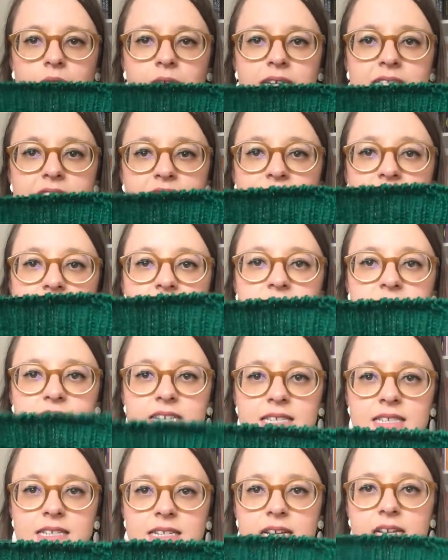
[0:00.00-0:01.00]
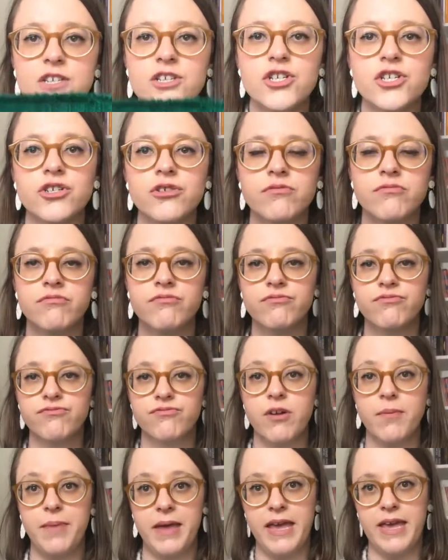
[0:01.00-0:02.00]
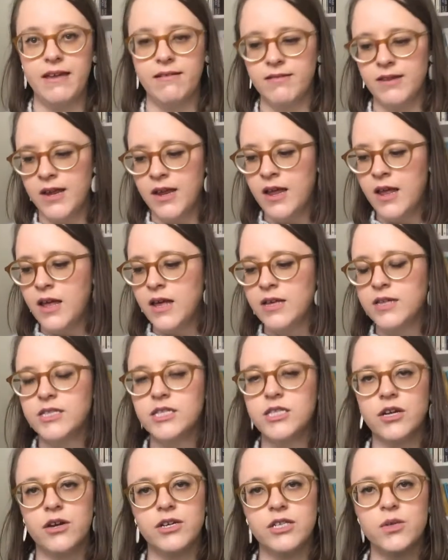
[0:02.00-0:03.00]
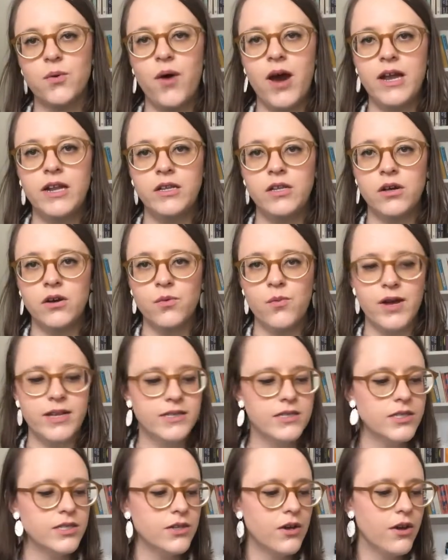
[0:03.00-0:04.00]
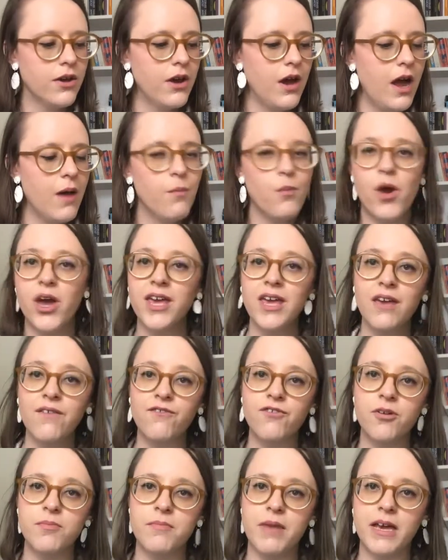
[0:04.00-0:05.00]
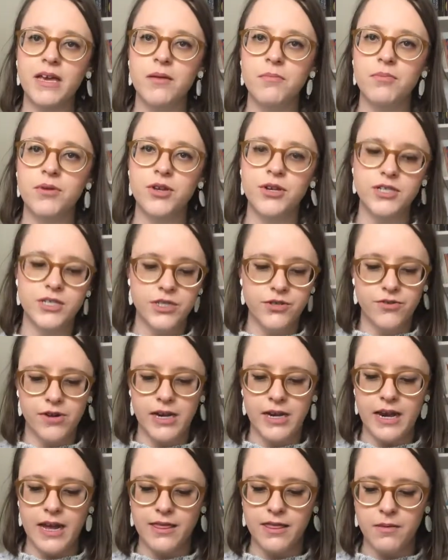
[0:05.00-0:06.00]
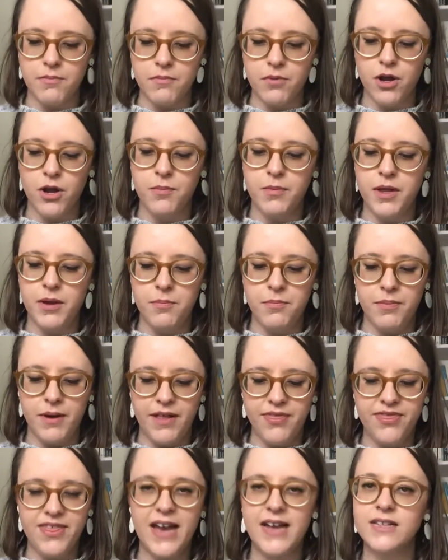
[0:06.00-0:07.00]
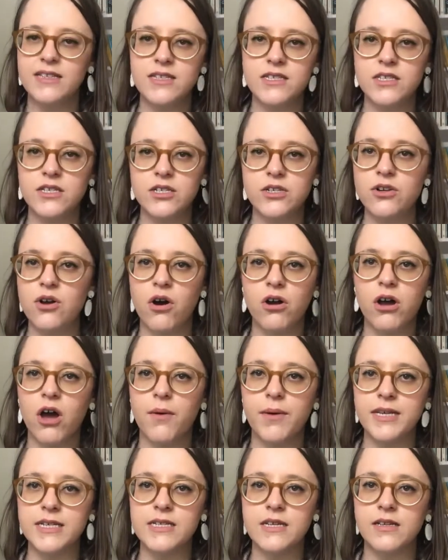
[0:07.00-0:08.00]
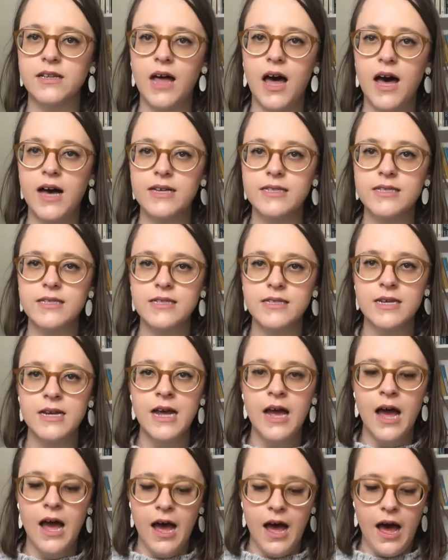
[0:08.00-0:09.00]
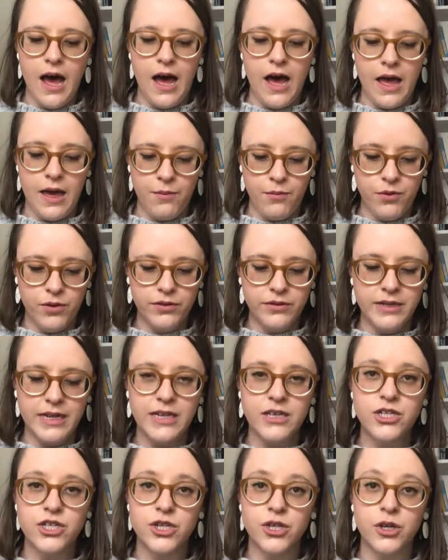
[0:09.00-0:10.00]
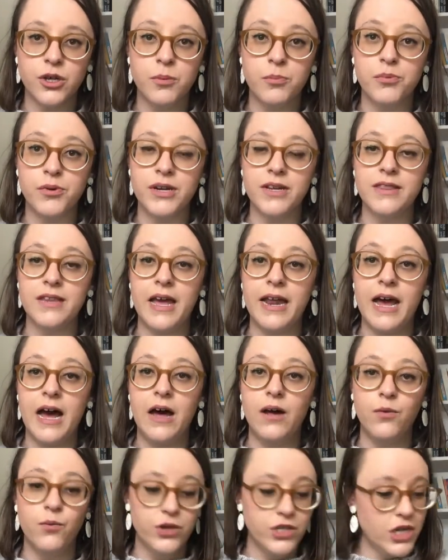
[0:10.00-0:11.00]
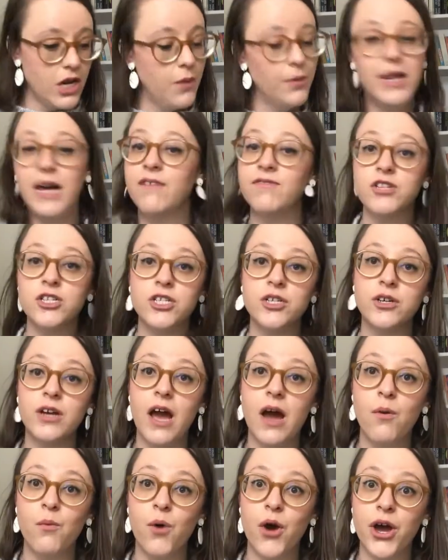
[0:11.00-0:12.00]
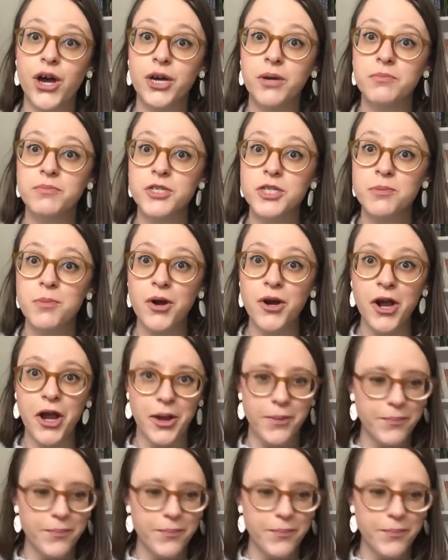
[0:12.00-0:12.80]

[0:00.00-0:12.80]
it's a 50 stitch repeat, so it's quite a long one. So I'm working from my computer screen at the moment, but that's not going to last. I will need to print that out, which I will have to do at work tomorrow.